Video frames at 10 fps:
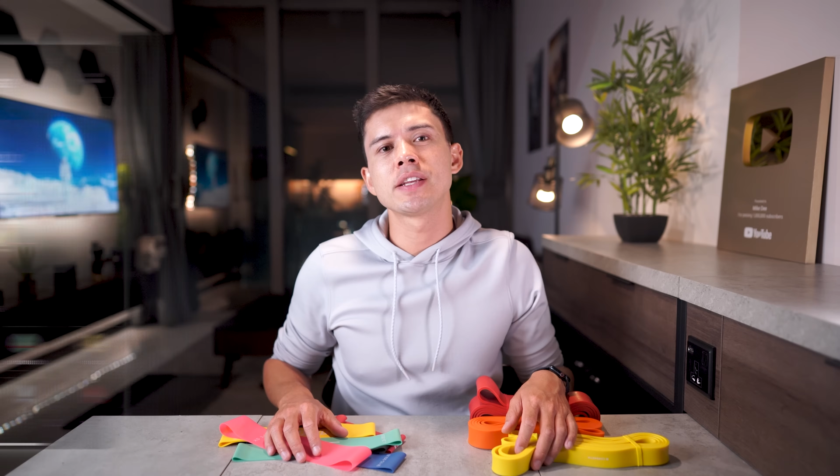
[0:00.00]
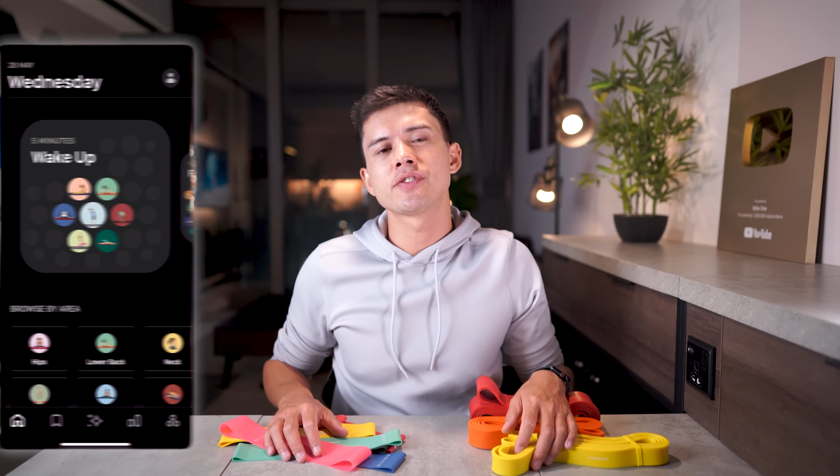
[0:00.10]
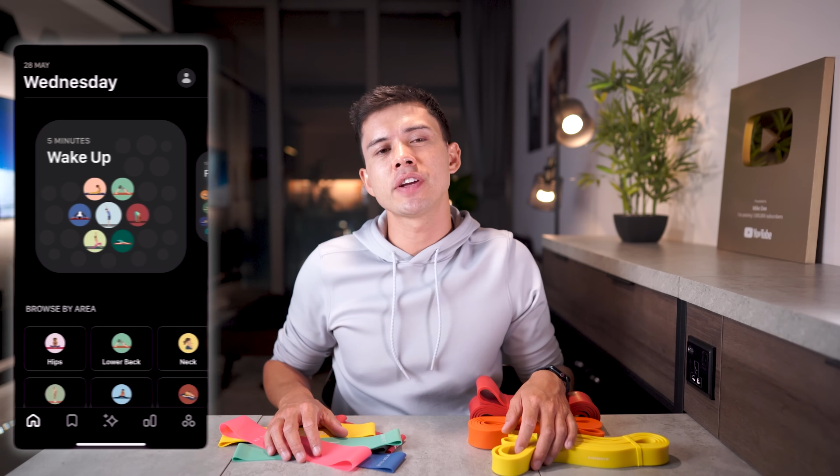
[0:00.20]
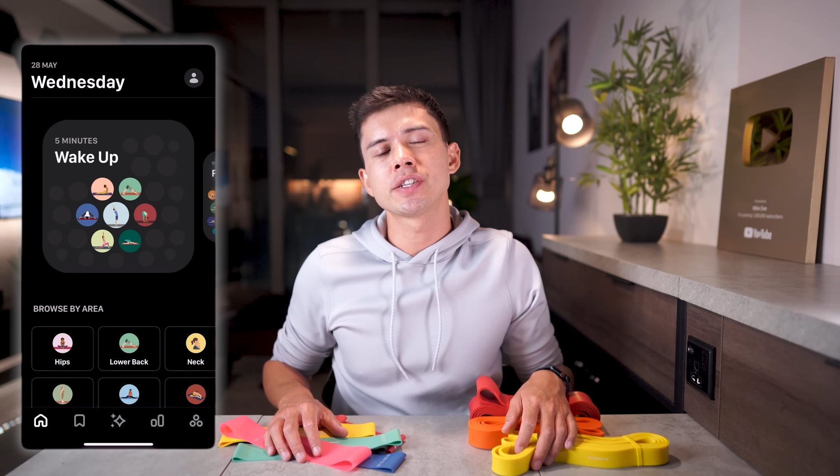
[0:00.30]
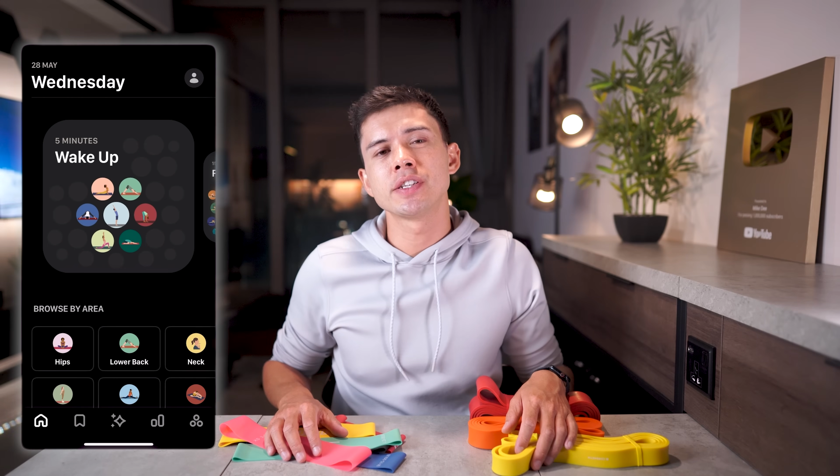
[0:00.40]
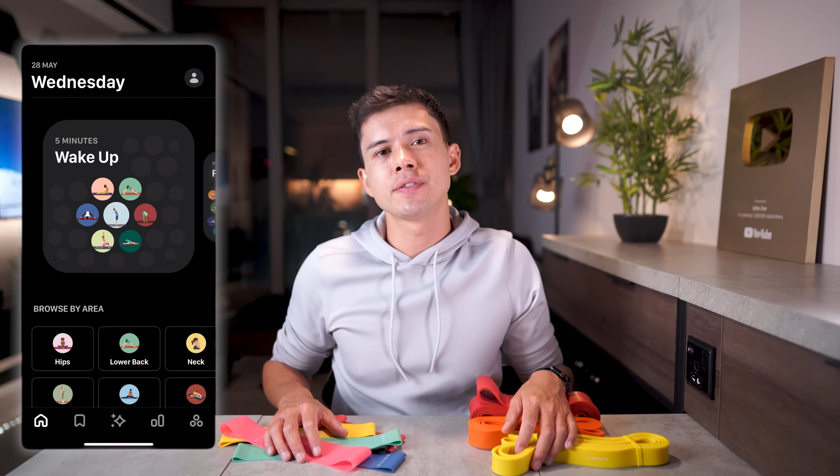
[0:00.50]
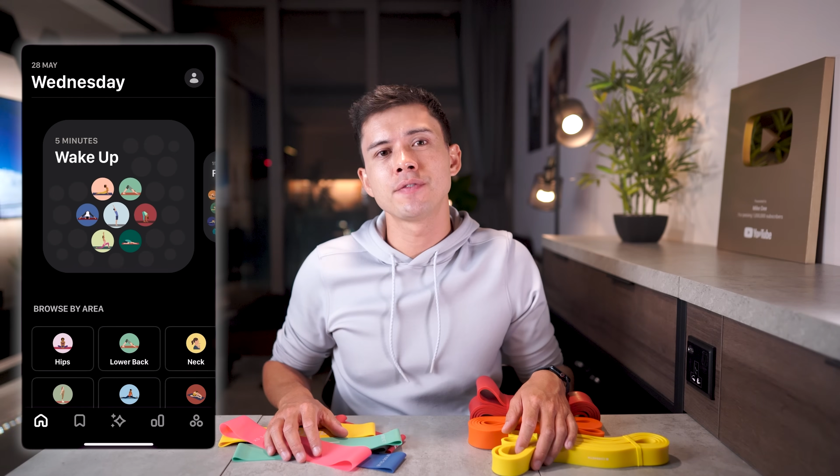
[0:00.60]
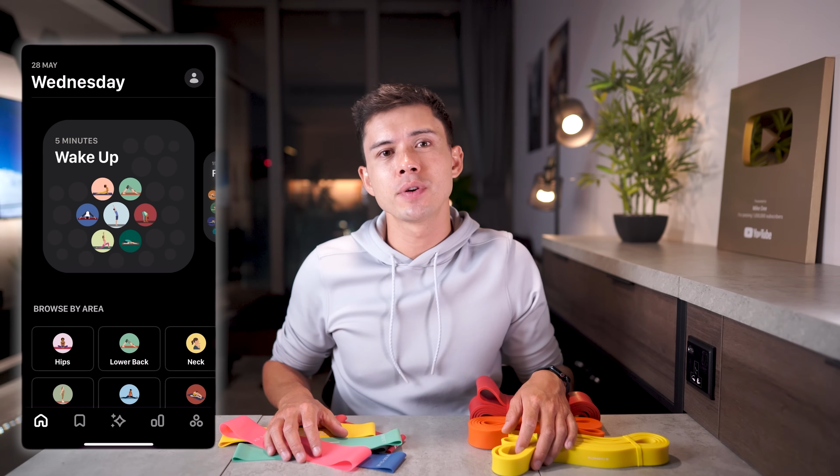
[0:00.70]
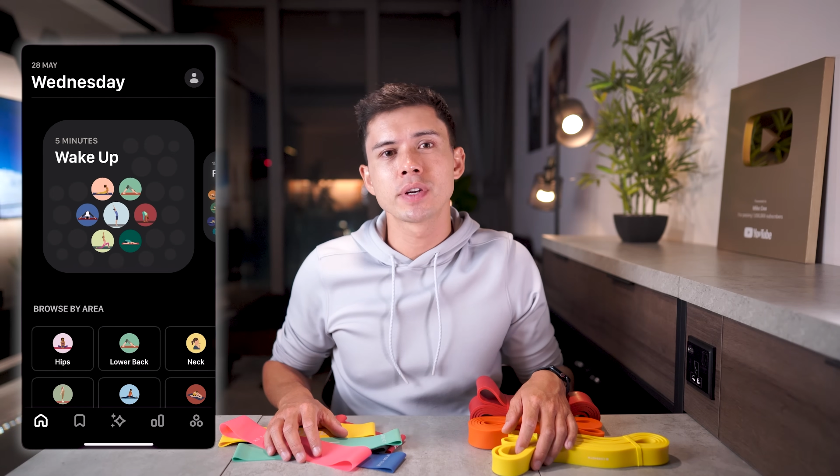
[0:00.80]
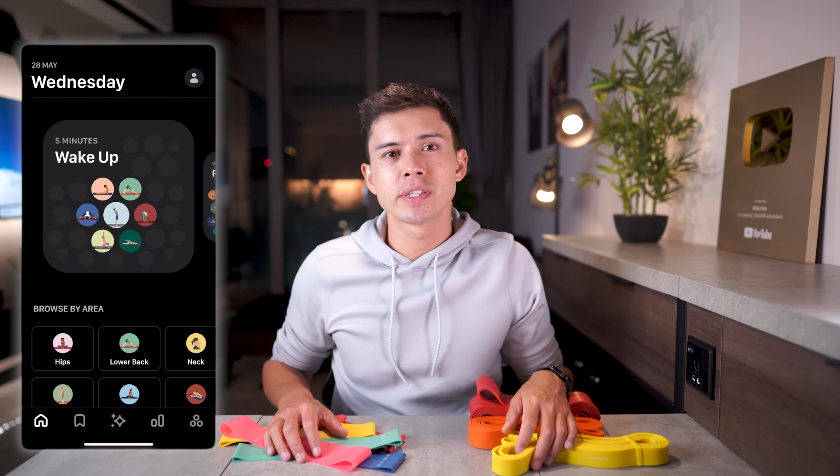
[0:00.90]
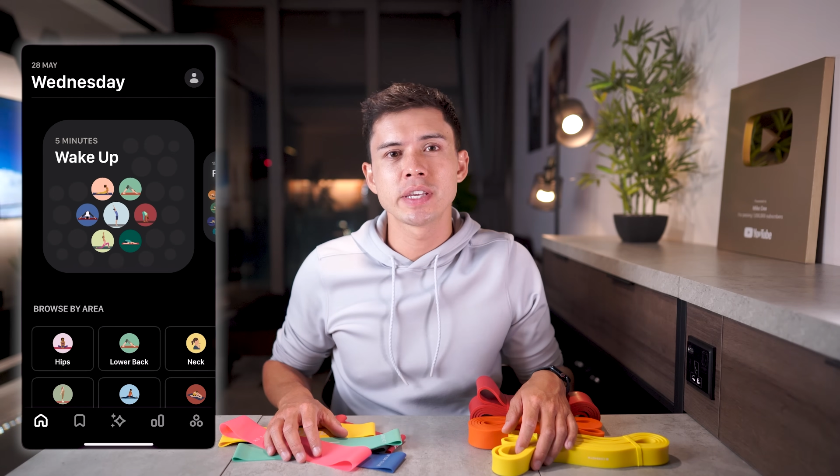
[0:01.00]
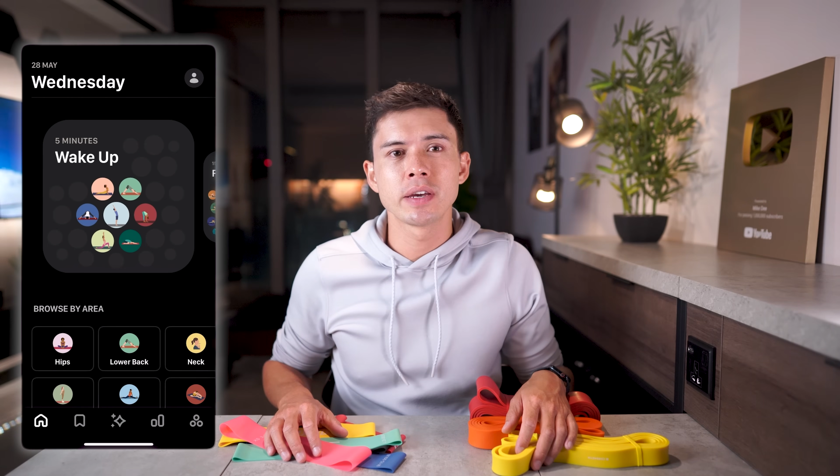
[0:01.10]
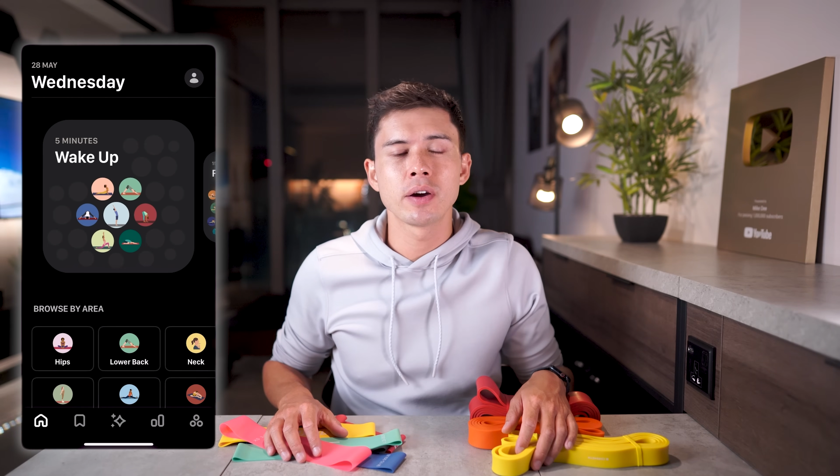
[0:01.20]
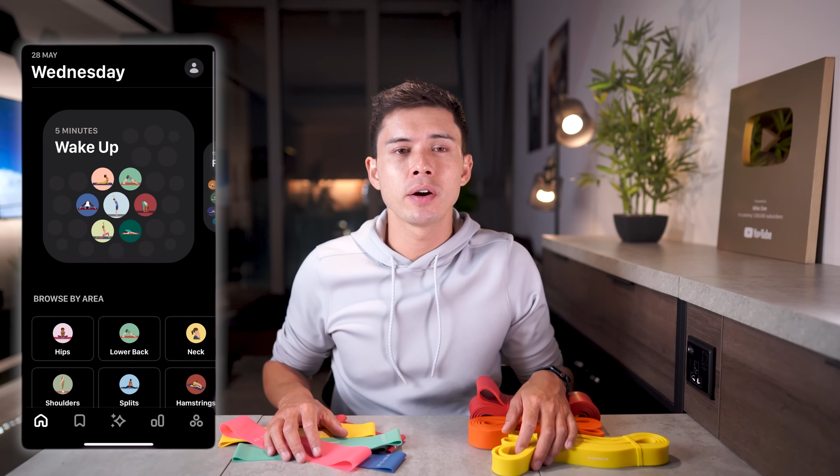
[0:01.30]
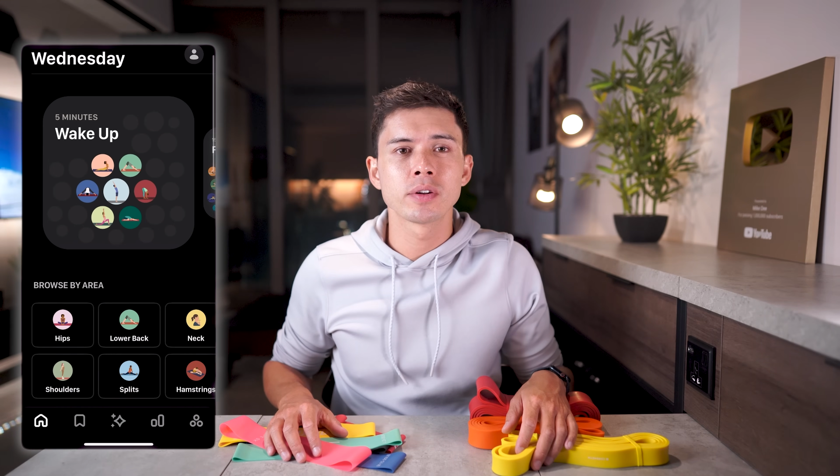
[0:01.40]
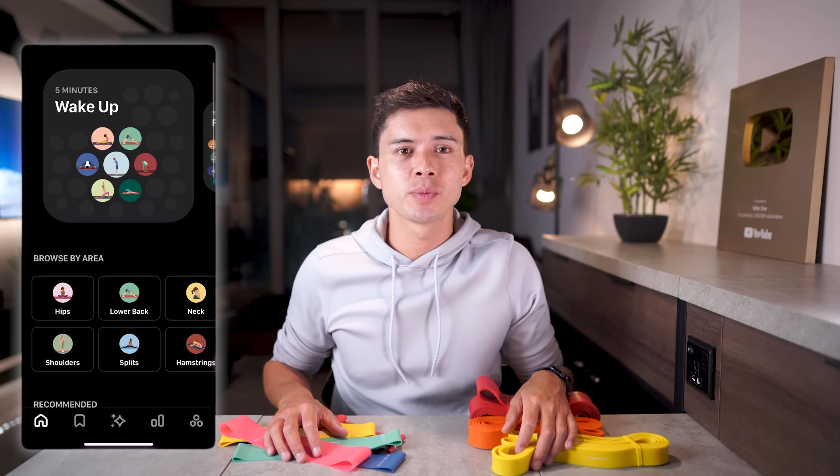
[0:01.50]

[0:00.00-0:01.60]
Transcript: stretches focusing on